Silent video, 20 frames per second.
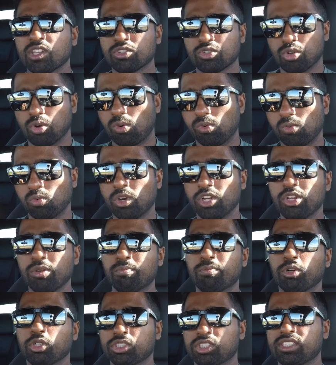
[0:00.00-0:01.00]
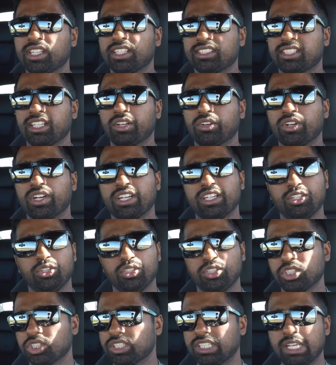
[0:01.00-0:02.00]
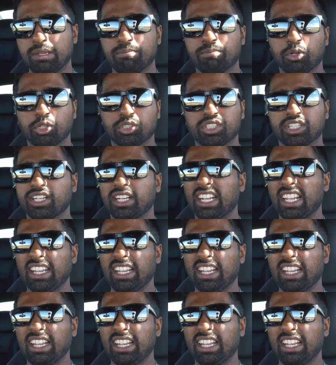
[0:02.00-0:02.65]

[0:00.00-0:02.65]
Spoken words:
So when you push the accelerator and you just keep pushing it,